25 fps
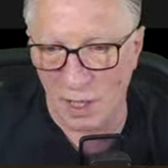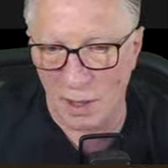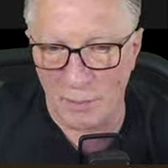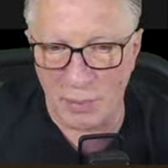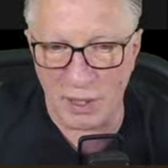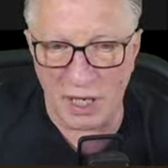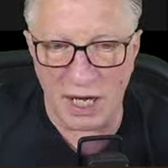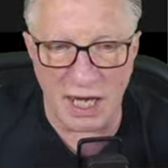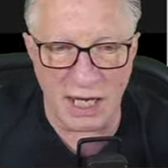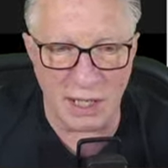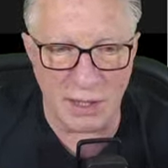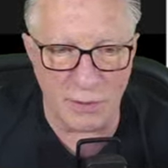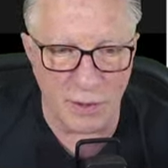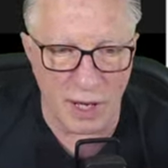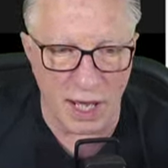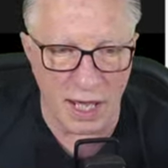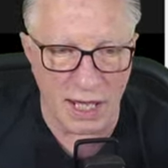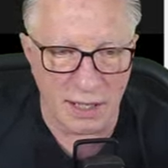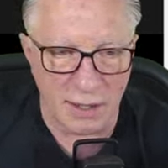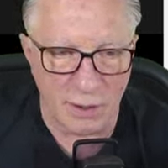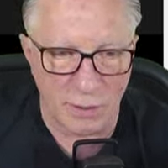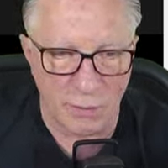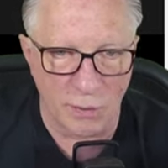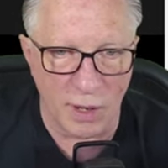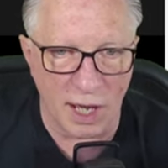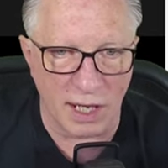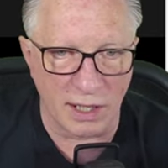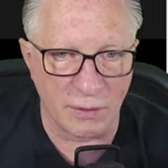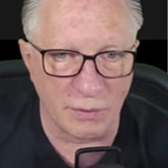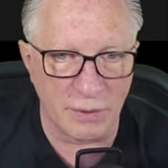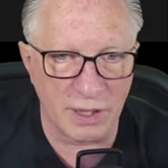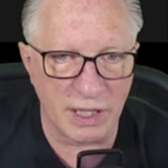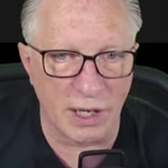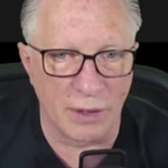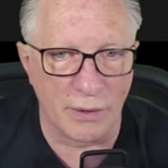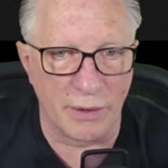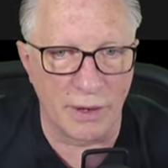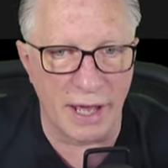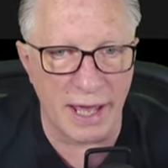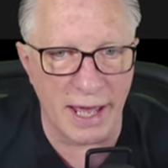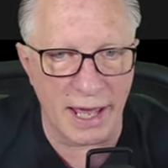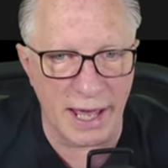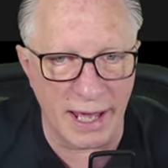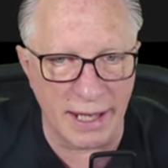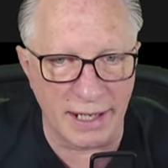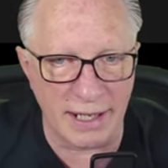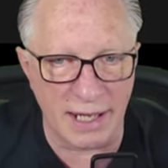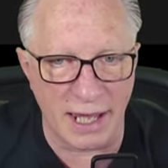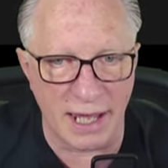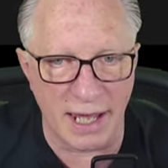But anyway, why don't we go
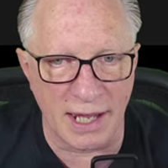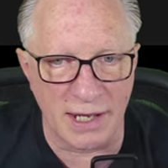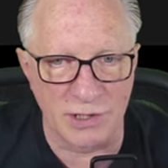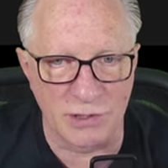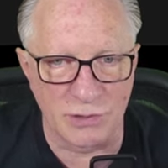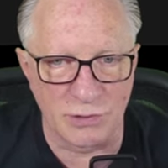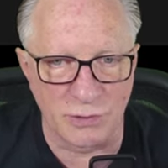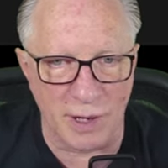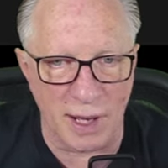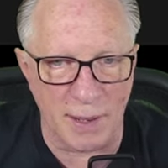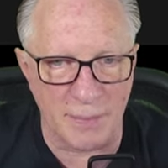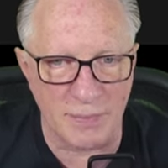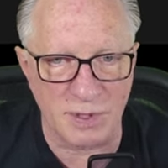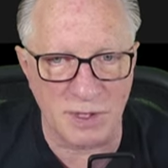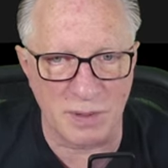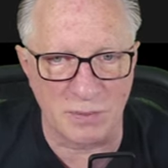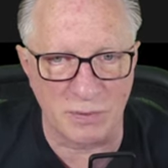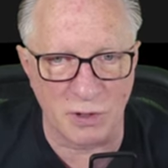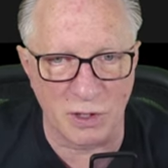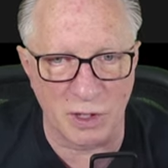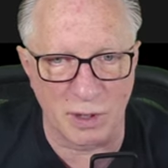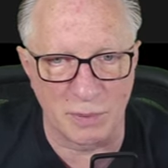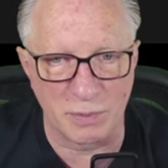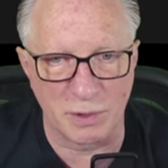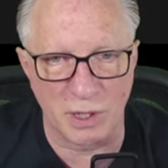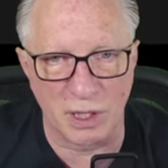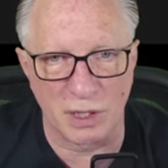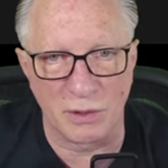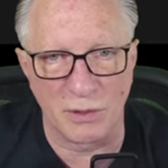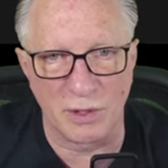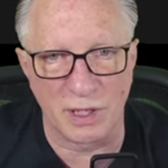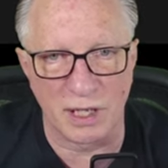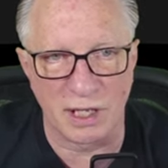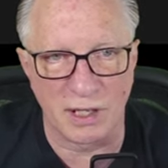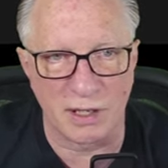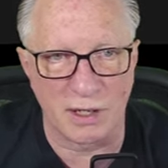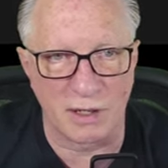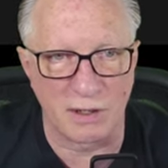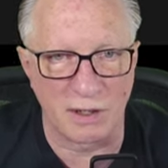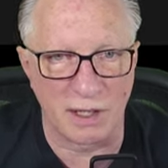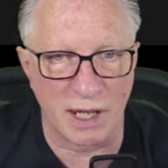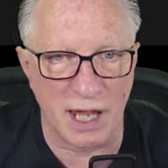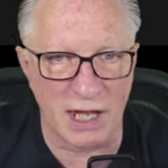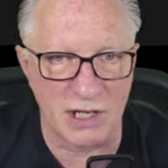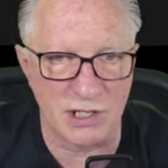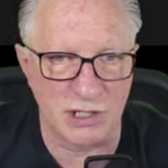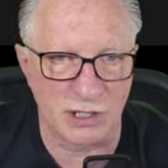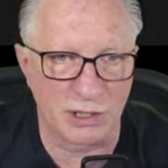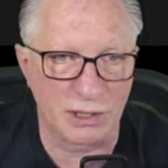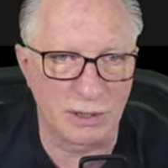ahead and drop some crypto in our
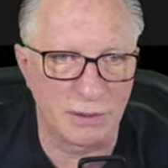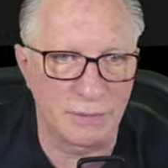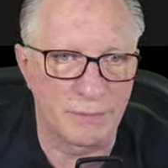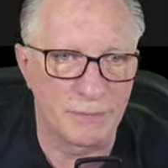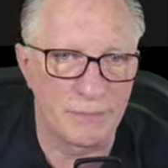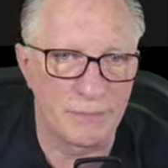ledger